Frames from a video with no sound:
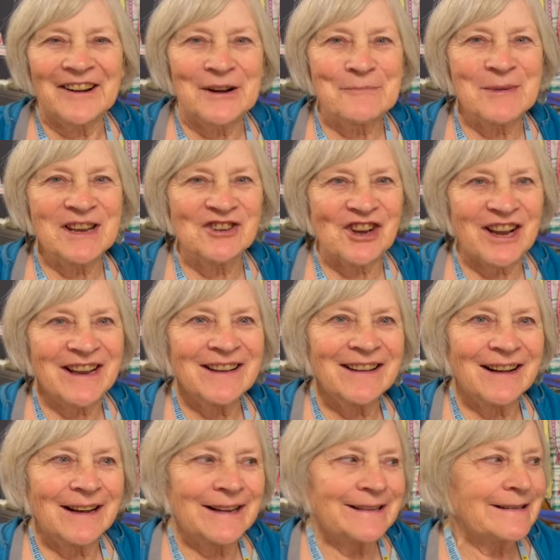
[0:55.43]
BJ,
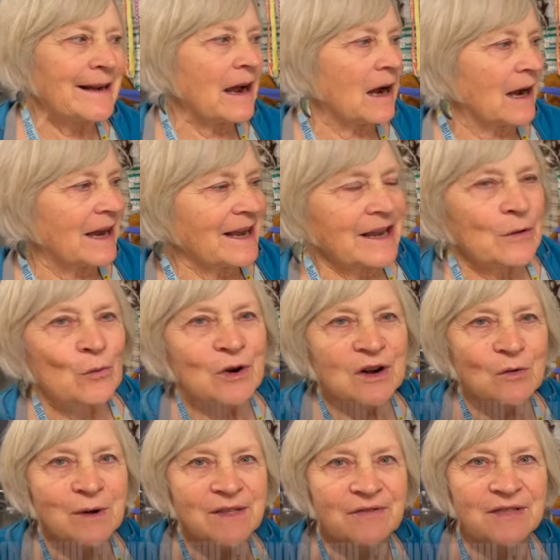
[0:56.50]
and I
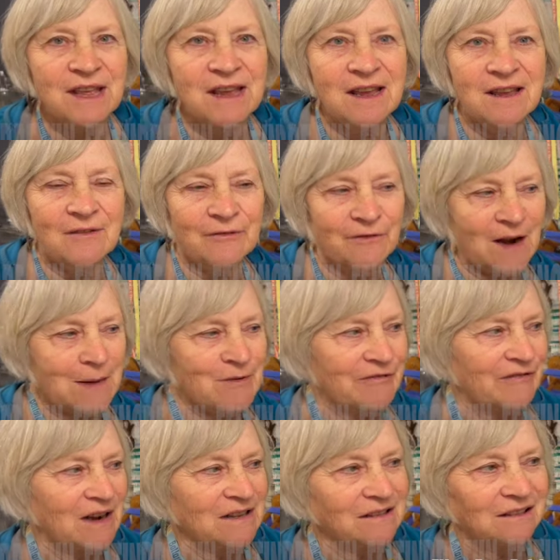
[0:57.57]
work with the Fibre
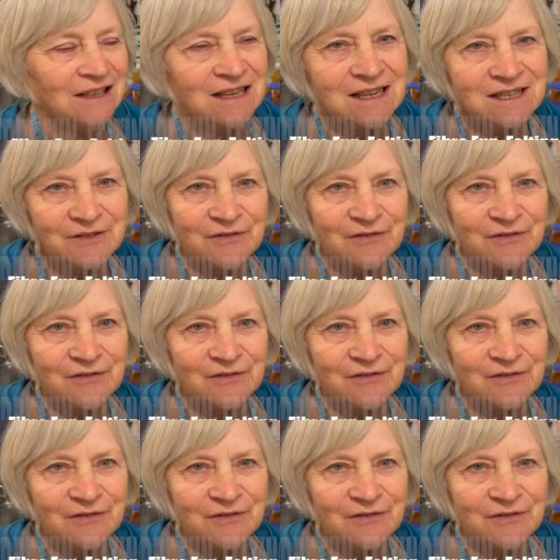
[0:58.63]
Fun class,